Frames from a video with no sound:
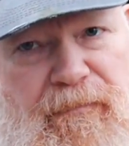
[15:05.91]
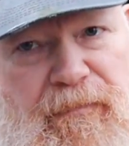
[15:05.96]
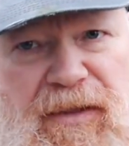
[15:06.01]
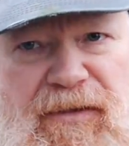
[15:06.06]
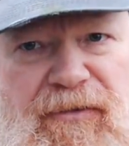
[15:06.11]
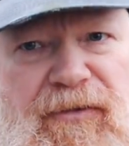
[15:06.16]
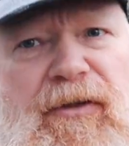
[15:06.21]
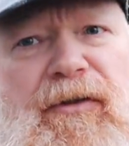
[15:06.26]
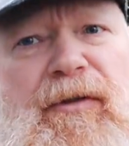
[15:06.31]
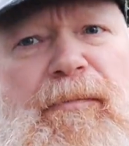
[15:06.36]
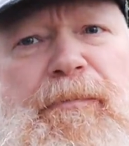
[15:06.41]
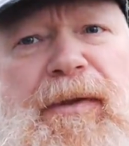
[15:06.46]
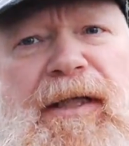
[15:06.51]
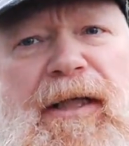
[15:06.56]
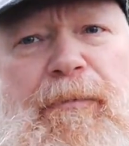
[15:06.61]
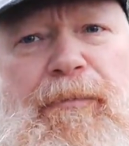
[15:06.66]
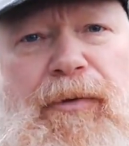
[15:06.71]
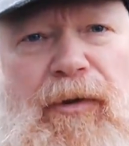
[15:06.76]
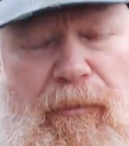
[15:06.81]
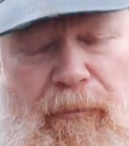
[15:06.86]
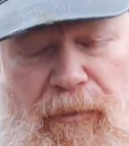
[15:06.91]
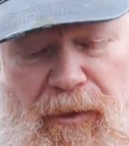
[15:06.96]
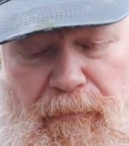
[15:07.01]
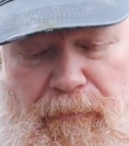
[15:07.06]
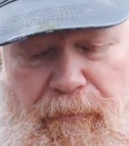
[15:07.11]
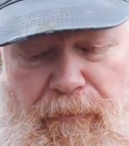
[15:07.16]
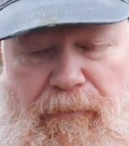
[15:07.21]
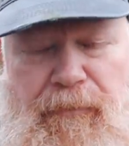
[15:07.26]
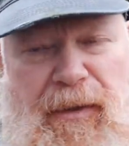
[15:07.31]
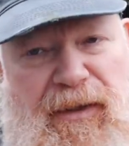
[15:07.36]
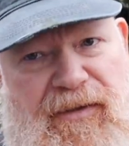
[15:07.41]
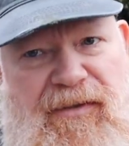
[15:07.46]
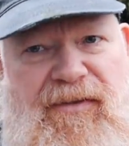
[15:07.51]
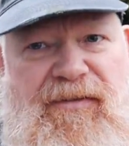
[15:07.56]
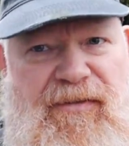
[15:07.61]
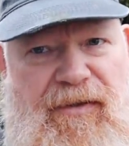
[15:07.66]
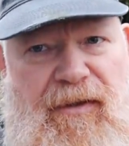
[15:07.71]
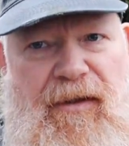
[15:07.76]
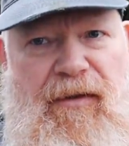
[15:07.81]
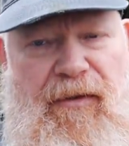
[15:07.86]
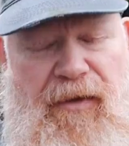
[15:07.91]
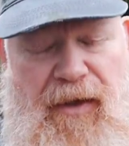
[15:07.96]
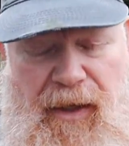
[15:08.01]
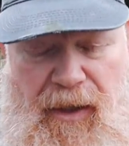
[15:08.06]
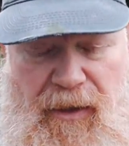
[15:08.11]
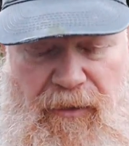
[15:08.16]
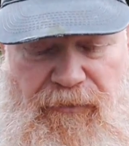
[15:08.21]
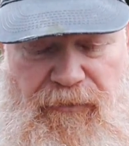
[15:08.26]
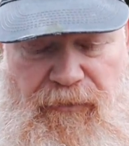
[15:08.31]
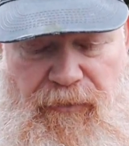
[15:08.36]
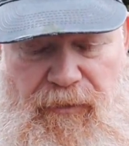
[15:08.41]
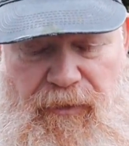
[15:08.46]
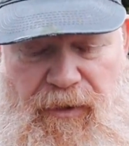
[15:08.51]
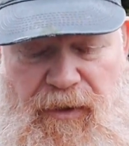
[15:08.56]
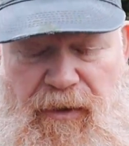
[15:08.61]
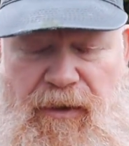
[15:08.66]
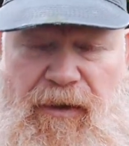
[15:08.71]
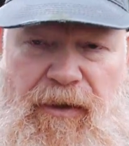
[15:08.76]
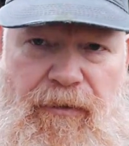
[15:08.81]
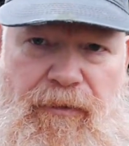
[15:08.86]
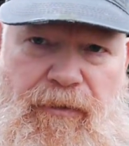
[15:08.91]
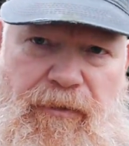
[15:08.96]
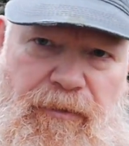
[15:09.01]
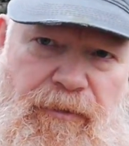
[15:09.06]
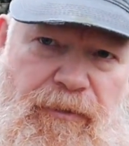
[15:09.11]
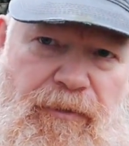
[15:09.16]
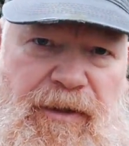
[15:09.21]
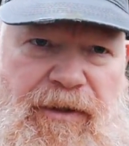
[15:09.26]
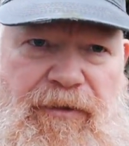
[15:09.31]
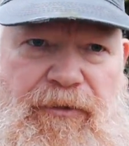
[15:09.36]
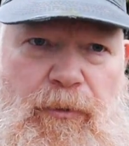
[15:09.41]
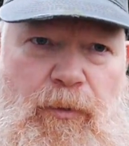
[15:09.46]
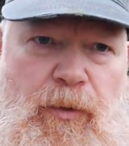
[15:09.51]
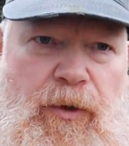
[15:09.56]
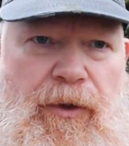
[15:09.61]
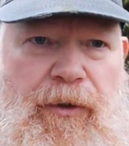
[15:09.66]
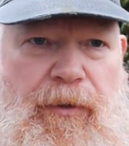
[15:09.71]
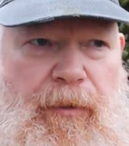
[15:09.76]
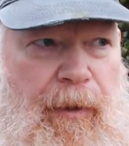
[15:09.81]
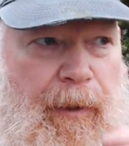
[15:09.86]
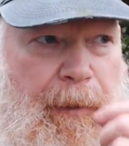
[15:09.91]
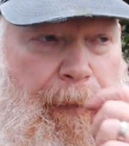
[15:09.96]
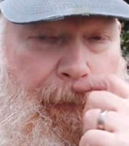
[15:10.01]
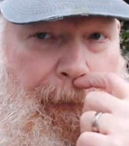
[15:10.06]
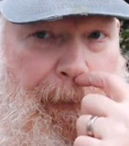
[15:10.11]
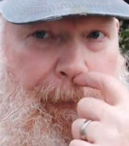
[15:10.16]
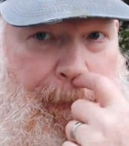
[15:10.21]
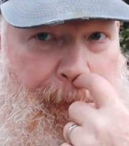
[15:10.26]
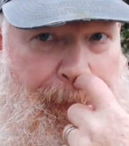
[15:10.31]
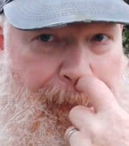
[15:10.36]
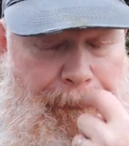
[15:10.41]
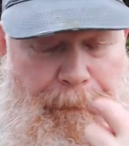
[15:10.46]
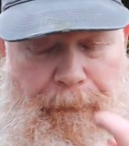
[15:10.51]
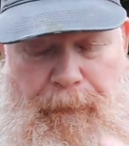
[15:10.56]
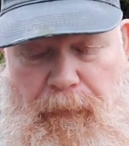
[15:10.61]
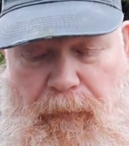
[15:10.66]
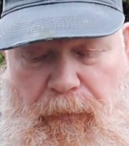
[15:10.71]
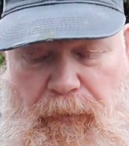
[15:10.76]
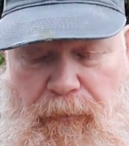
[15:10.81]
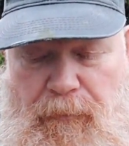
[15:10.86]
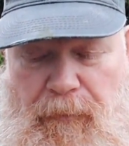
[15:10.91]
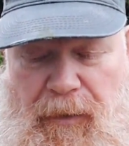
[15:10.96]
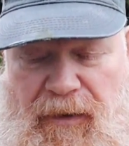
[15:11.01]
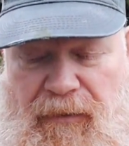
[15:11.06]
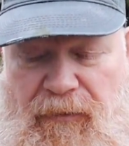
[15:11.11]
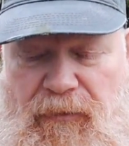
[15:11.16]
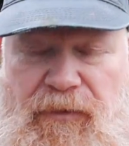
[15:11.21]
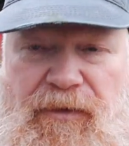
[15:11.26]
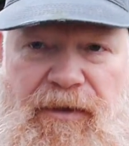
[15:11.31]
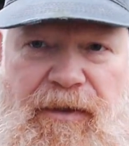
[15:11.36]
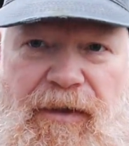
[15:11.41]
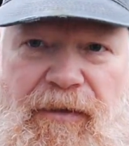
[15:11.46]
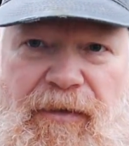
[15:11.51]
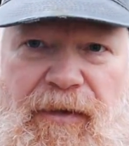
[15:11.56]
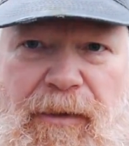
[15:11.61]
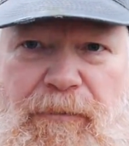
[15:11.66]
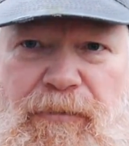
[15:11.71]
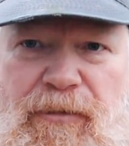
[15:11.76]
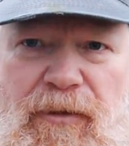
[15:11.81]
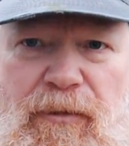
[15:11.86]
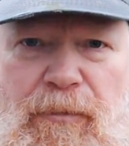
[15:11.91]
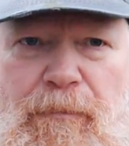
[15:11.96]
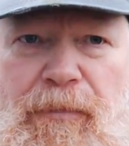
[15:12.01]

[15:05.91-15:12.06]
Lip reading: It's not a big problem, but it's still there, so you need to work around it, and you might not get the absolute